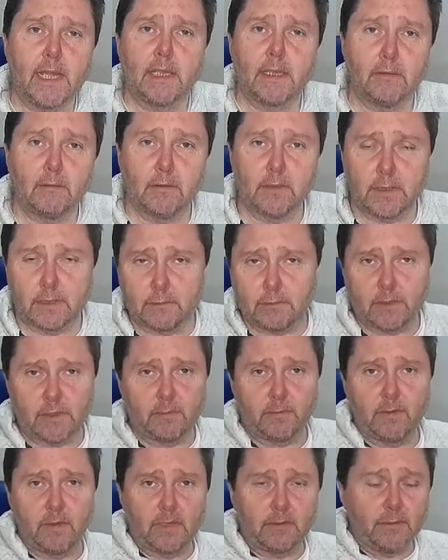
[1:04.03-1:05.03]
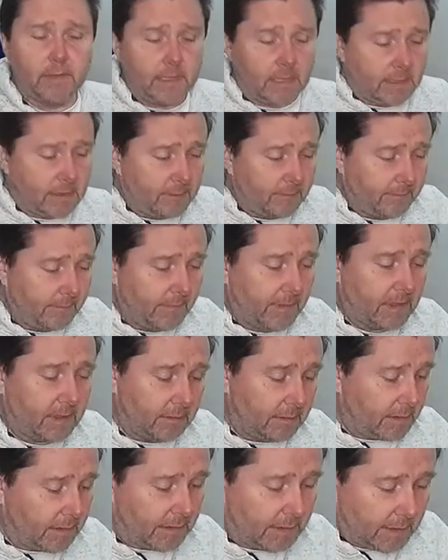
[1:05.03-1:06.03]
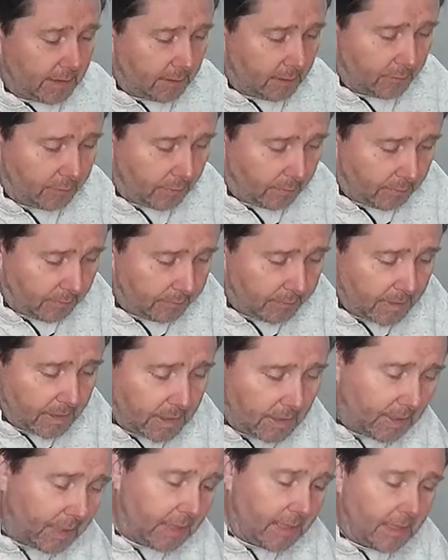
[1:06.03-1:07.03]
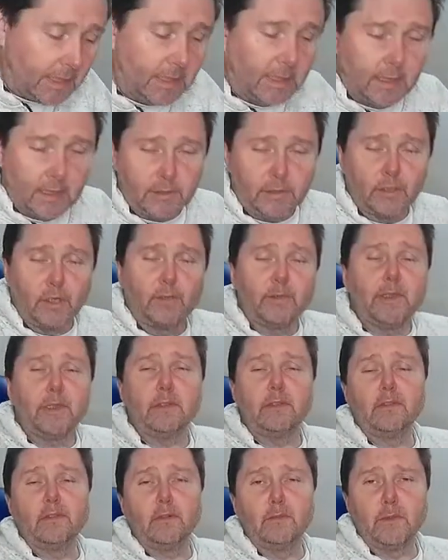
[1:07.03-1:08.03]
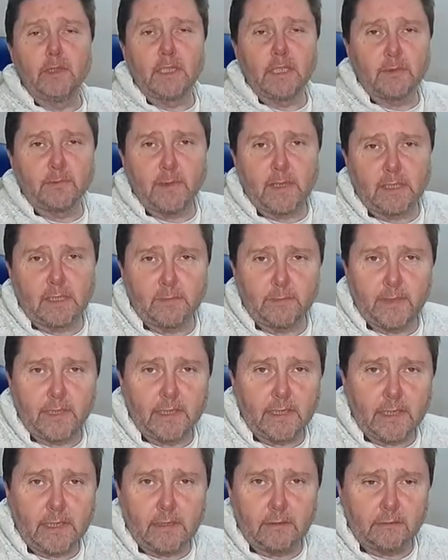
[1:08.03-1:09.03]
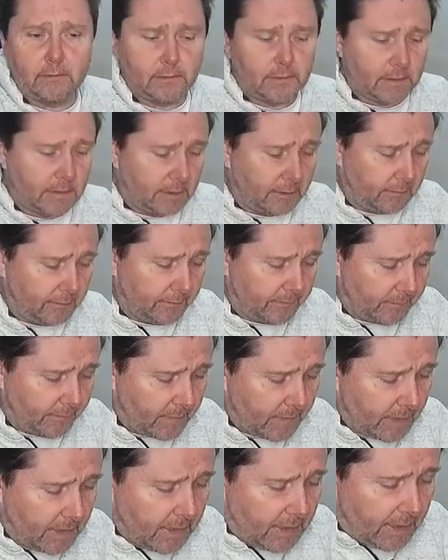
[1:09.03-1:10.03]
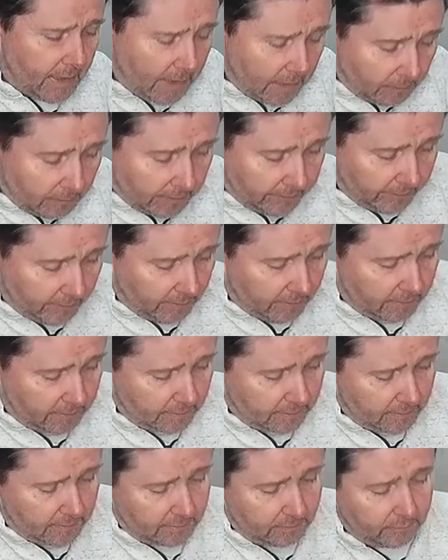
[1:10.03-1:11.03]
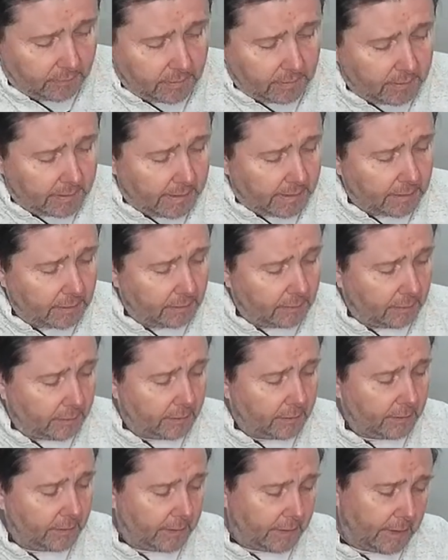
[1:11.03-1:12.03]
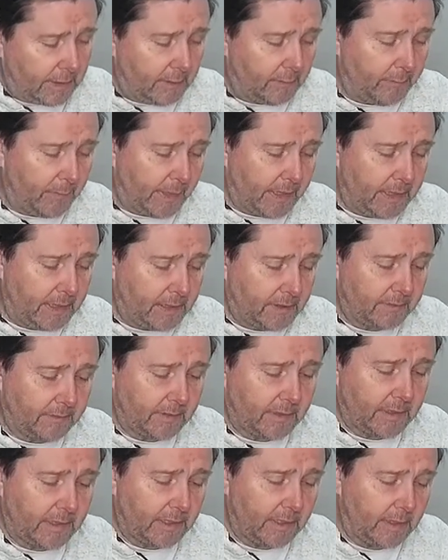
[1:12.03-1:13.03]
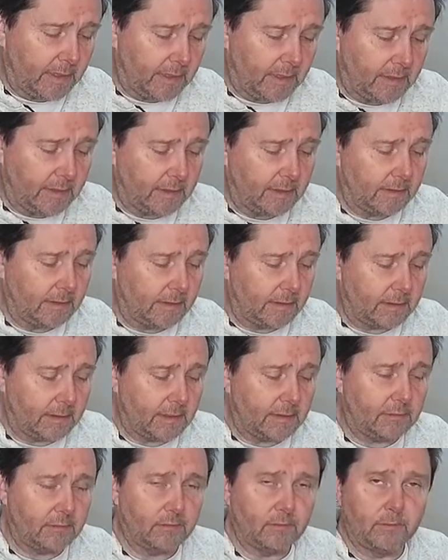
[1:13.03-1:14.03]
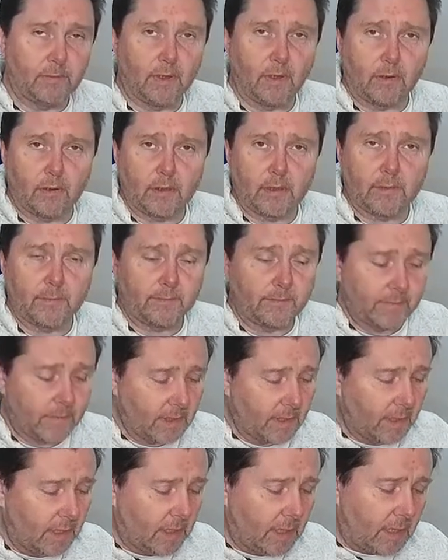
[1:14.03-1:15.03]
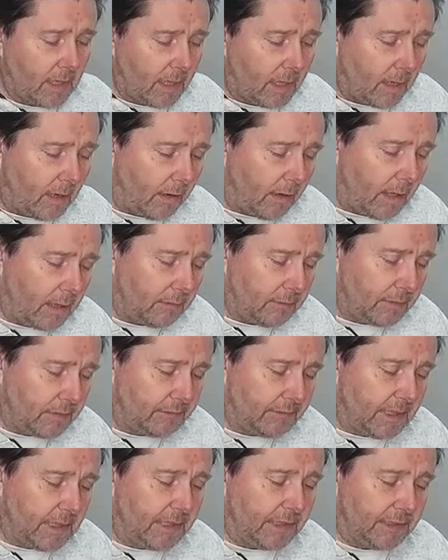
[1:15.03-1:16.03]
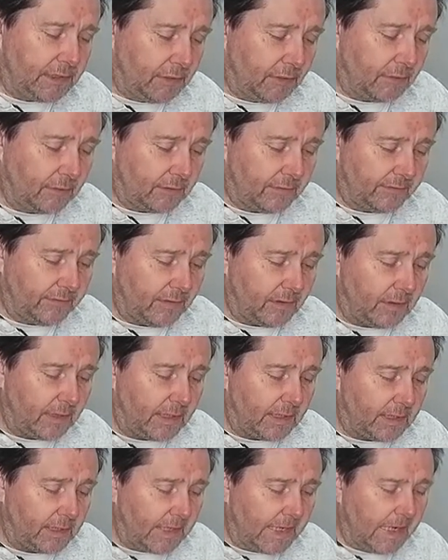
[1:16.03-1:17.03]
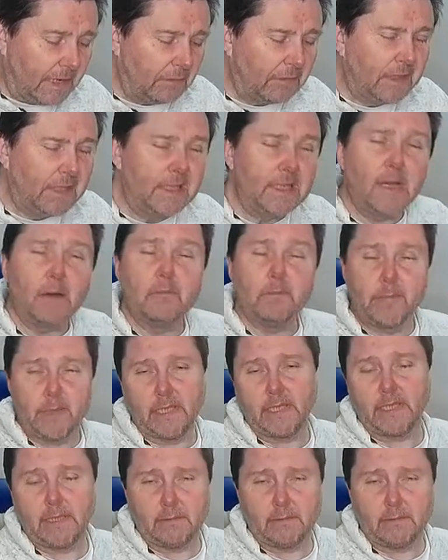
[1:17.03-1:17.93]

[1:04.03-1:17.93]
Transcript: cooler that was supplied with it. So I said, yeah, no problem. A job you'd normally expect to be an hour or so. However, when I had a look at the base of the central block, I was really shocked to find how lumpy it